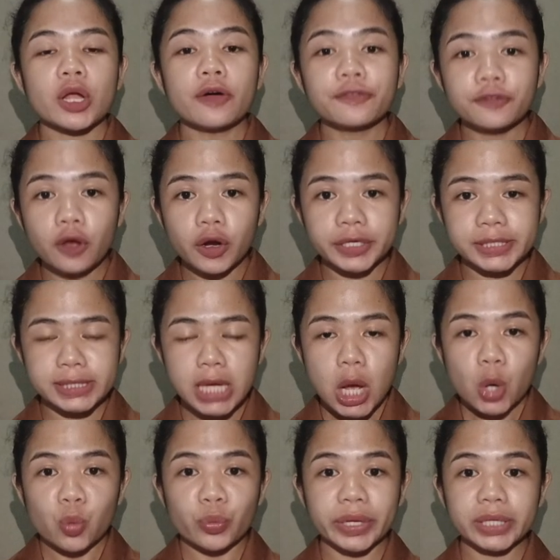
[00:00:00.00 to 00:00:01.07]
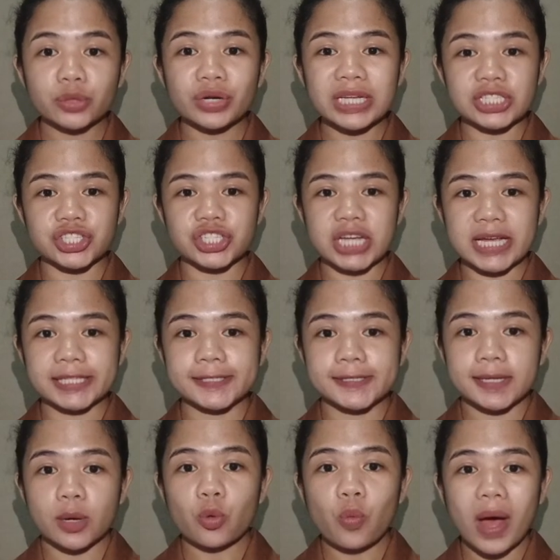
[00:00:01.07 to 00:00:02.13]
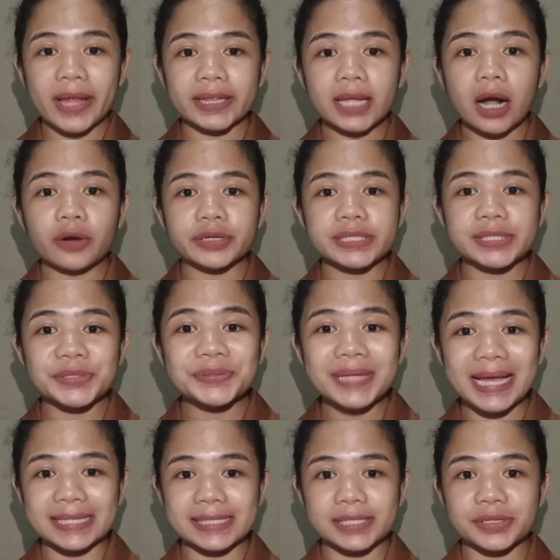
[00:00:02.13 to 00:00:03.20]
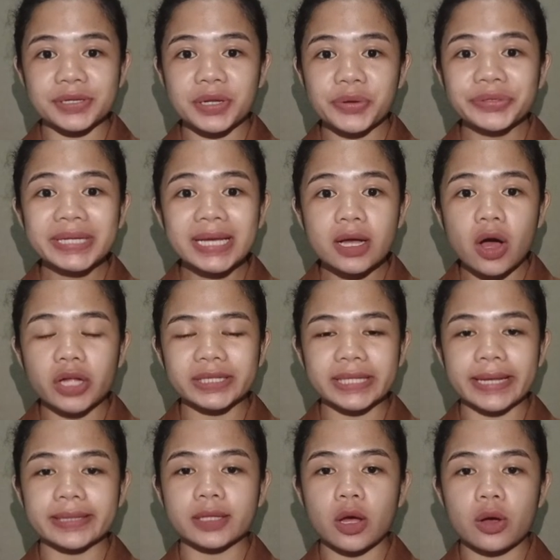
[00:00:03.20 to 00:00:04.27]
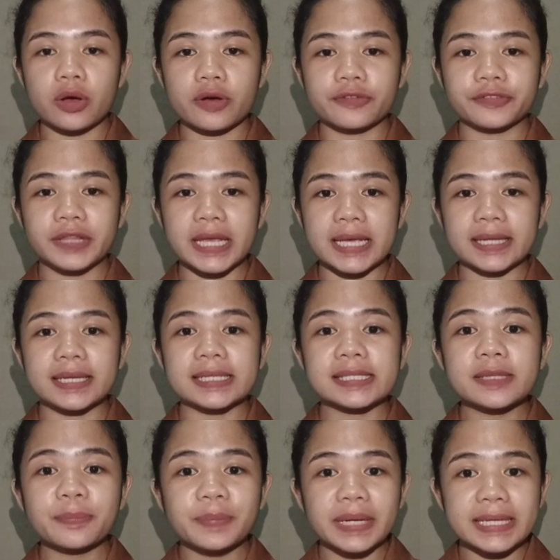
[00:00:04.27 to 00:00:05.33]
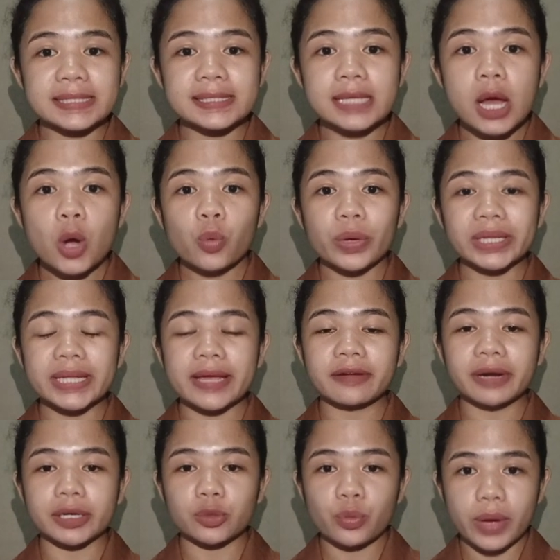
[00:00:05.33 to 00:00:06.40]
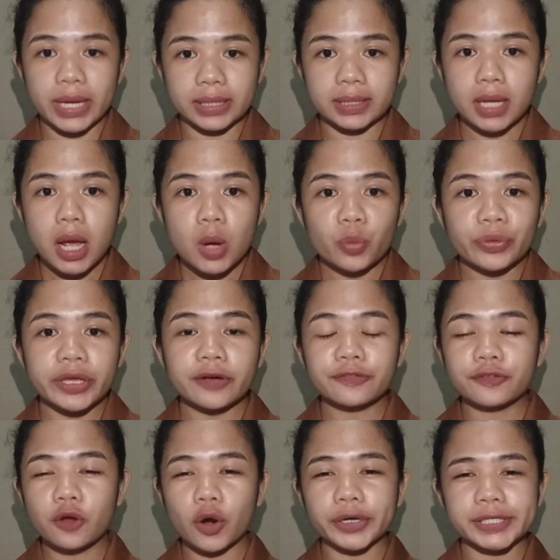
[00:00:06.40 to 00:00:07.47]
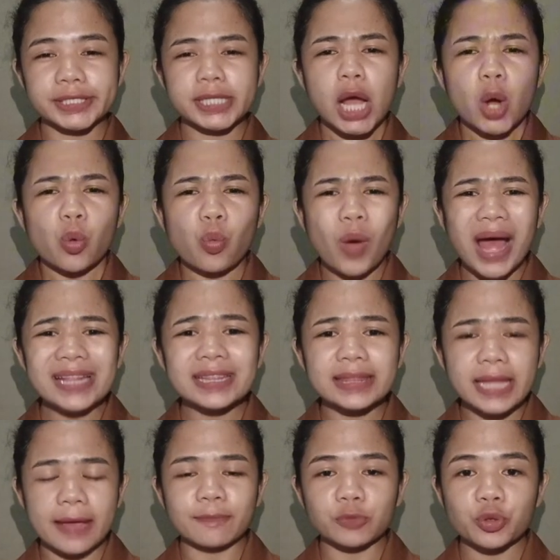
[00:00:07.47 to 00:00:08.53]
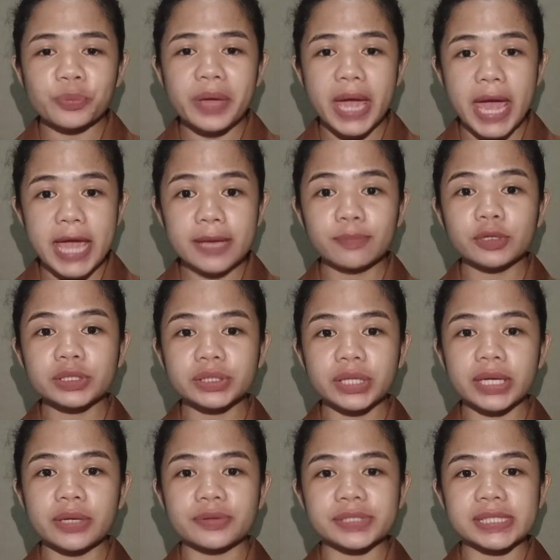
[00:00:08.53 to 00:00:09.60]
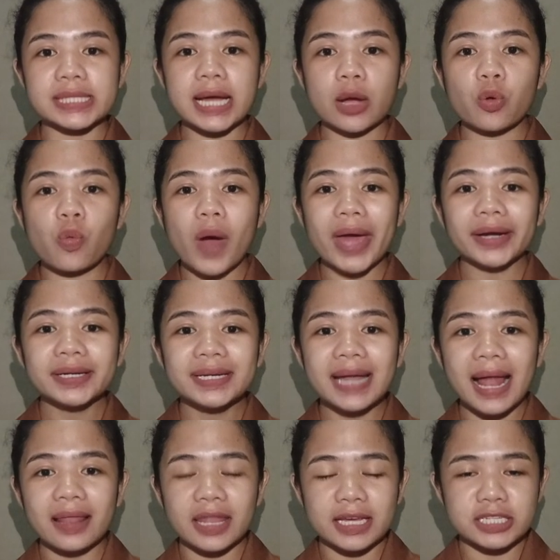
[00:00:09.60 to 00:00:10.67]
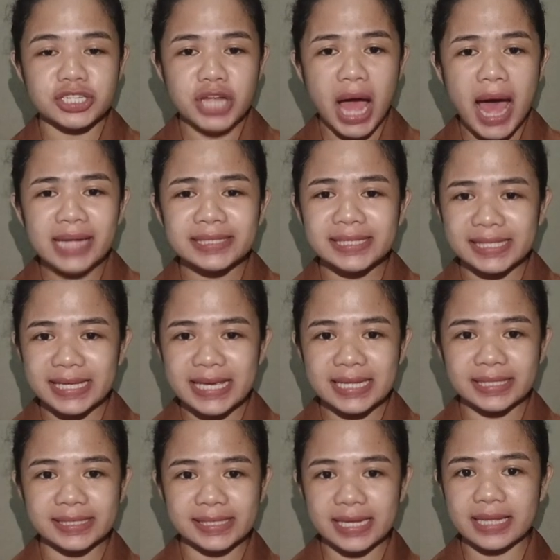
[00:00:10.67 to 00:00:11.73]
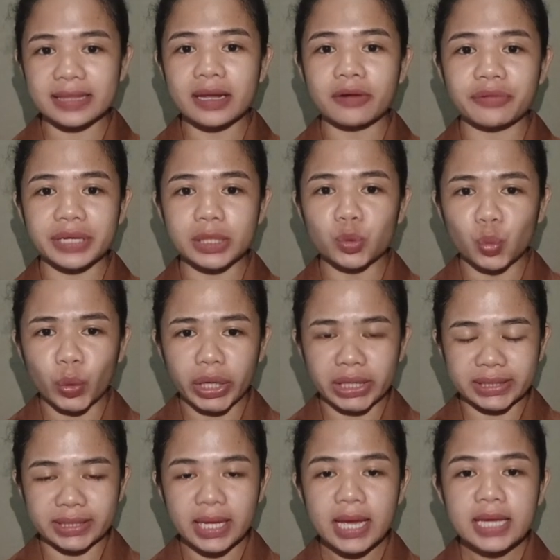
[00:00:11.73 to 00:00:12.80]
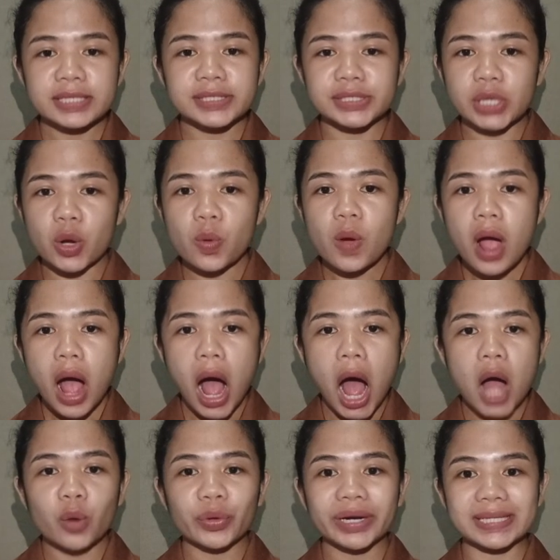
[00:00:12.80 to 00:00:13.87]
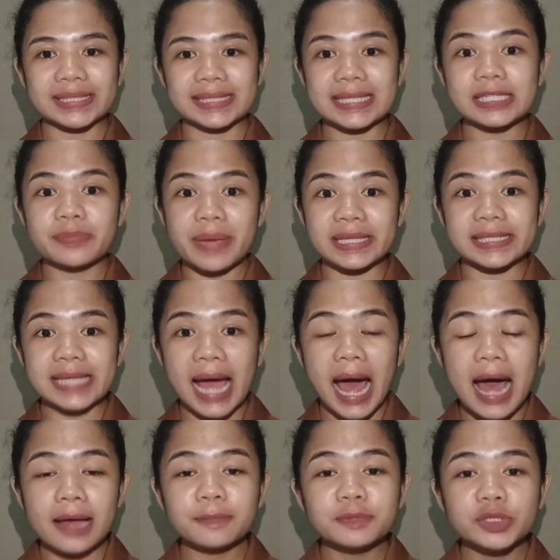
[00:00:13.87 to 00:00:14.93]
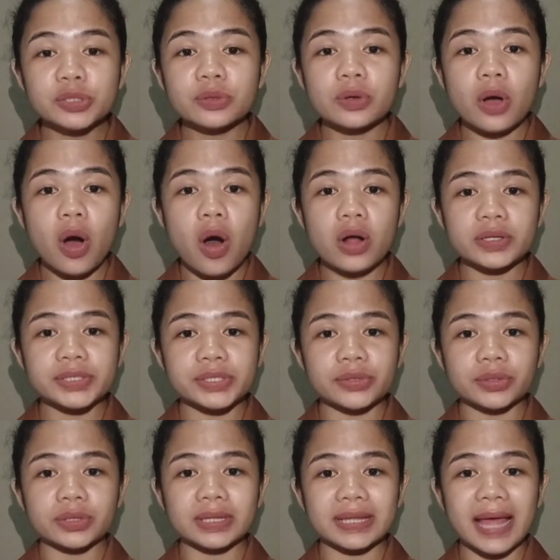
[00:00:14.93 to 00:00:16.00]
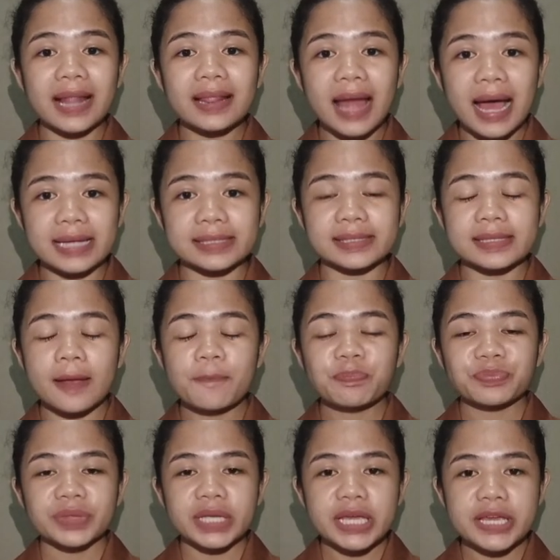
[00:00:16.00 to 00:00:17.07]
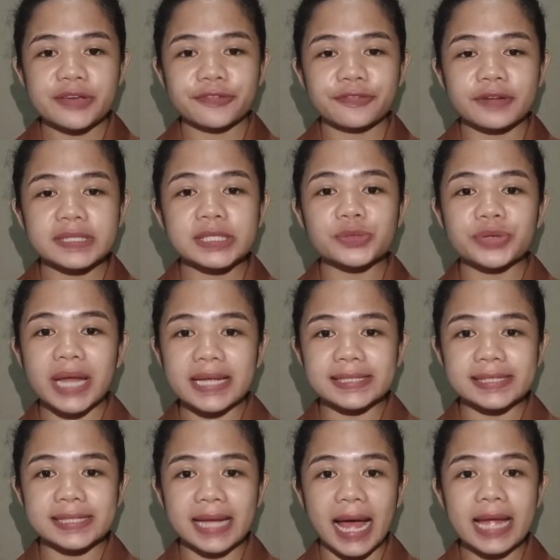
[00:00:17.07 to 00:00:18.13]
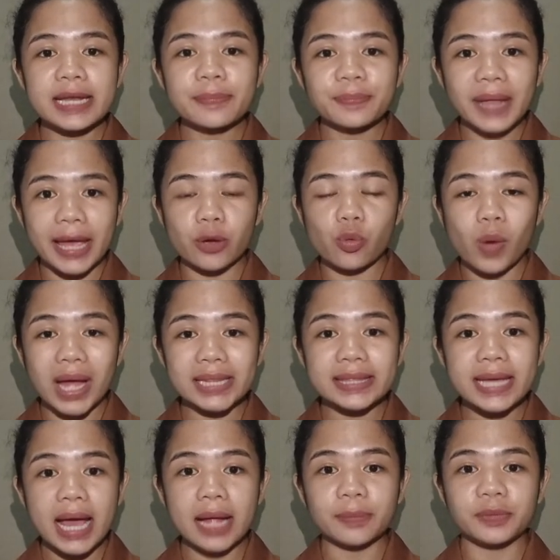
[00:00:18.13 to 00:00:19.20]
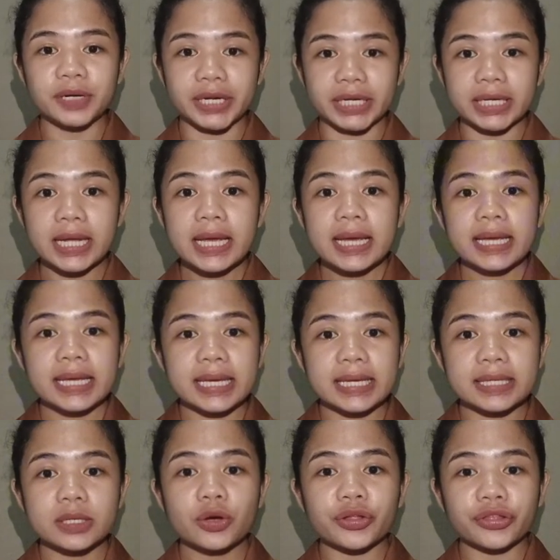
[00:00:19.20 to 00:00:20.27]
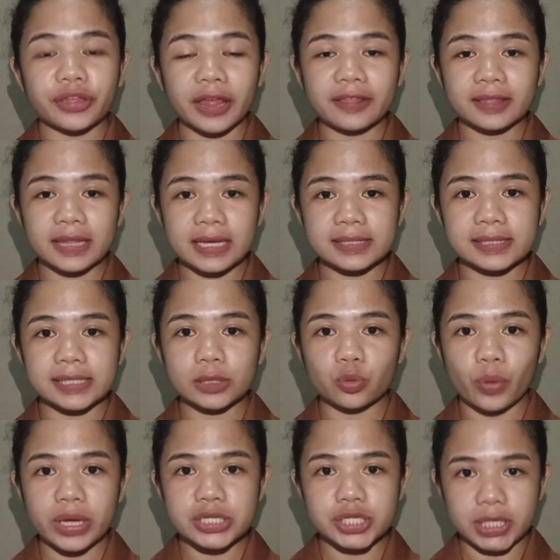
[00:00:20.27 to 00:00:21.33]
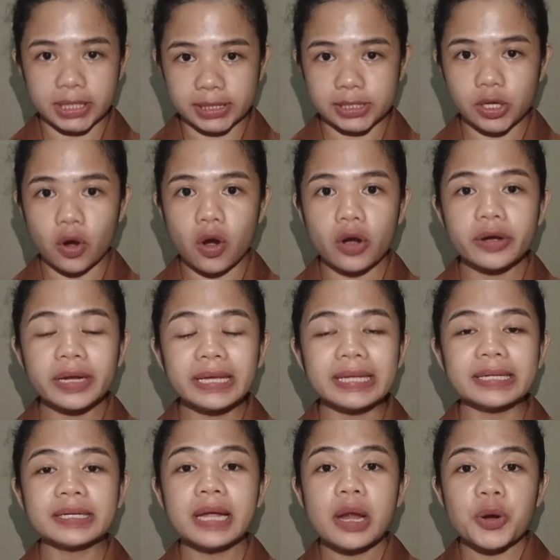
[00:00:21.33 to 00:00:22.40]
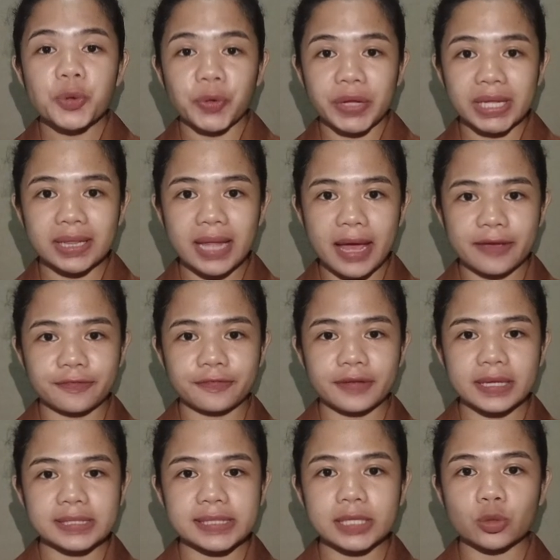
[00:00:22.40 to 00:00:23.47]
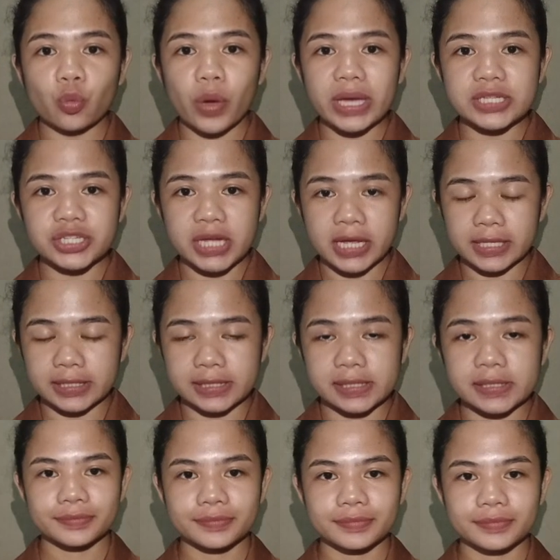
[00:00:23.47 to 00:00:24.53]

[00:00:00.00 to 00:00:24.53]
Of course, we do not just want our students to know the content of the disciplines when they graduate. We of course want them to be able to use the acquired knowledge and skills in the real world. So, our assessments have to also tell us if students can apply what they have learned in authentic situations or in real-life situations.